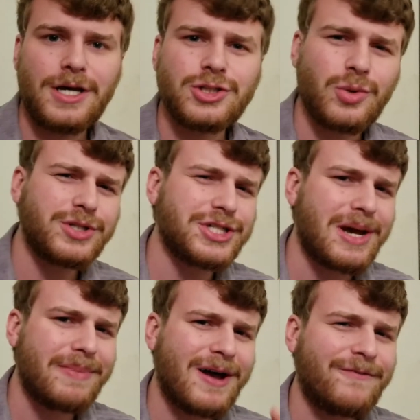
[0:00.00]
So I just
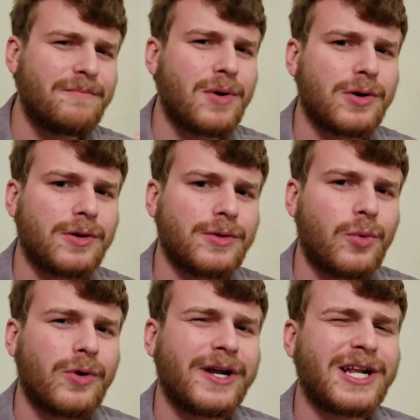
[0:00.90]
got back from Murder on the
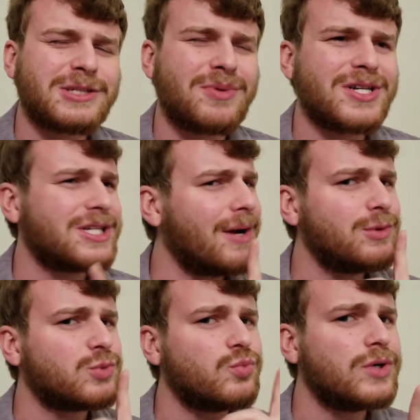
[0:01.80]
Orient Express, and I
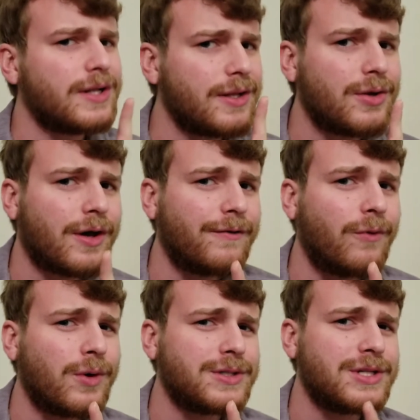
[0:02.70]
was really looking
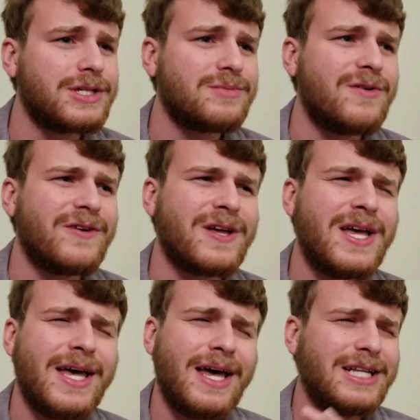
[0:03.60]
forward to this movie.
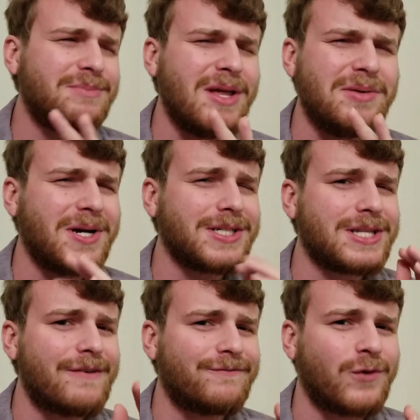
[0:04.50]
It's mainly because of
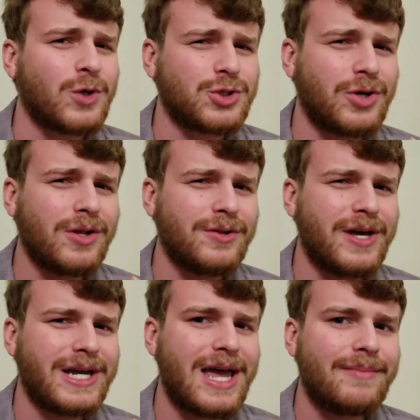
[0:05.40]
that first trailer
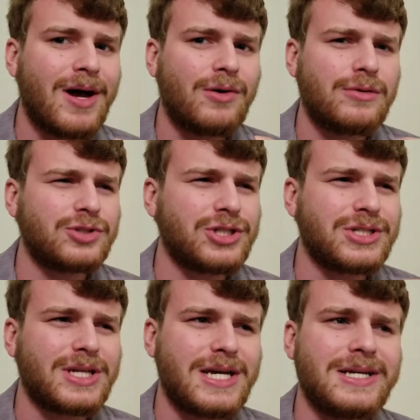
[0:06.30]
that came out. I was
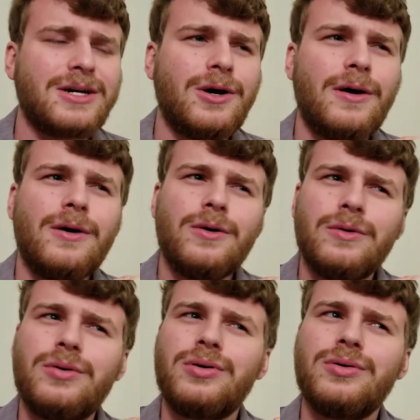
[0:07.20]
just like,
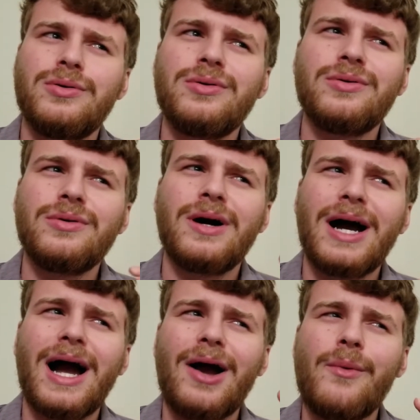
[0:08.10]

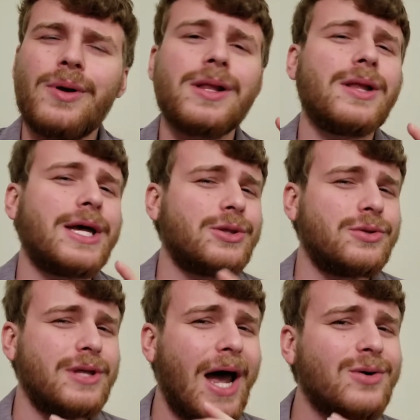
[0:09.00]
I really like
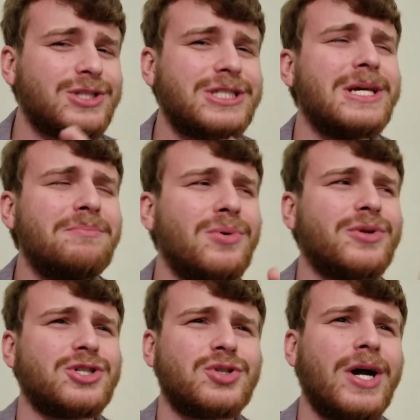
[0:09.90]
how simple
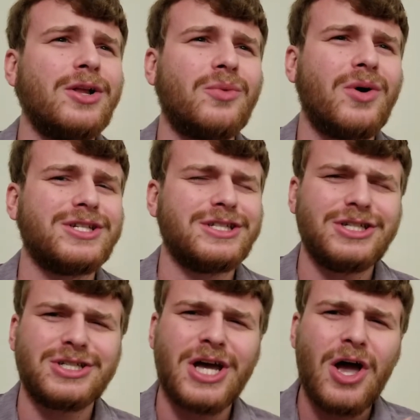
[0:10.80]
this trailer was. It
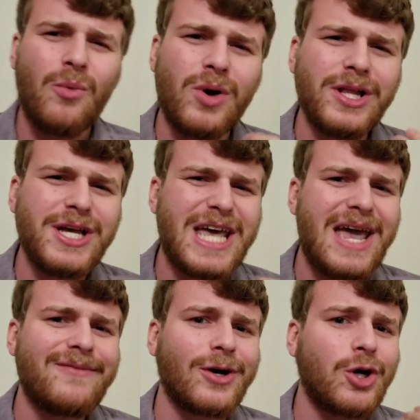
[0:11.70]
just really
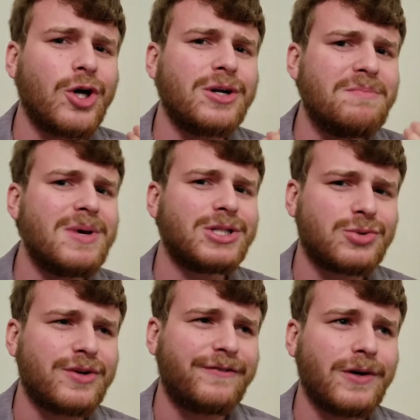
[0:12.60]
gave a good
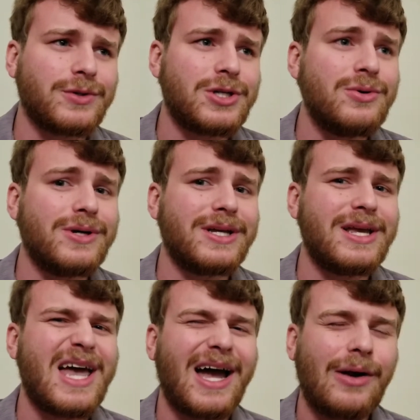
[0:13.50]
mystery feel to it.
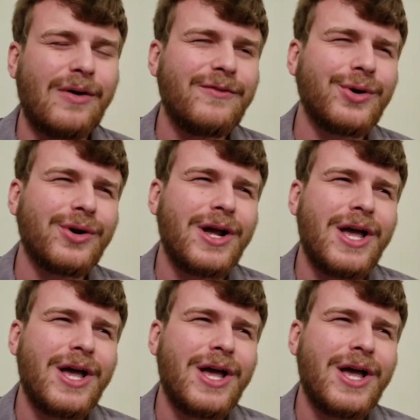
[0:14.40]
However,